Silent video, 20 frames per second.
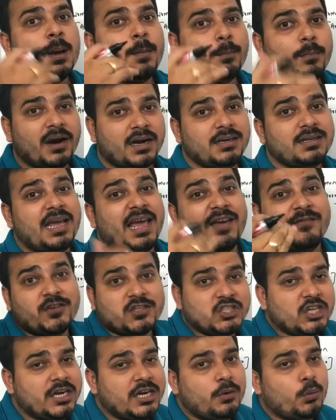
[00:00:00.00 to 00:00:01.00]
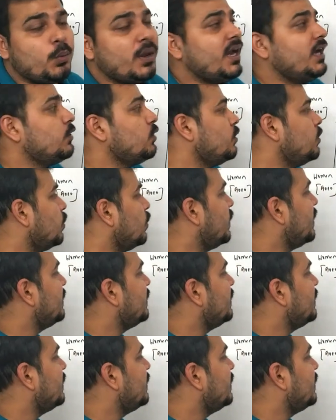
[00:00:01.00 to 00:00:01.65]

but the efficient way to do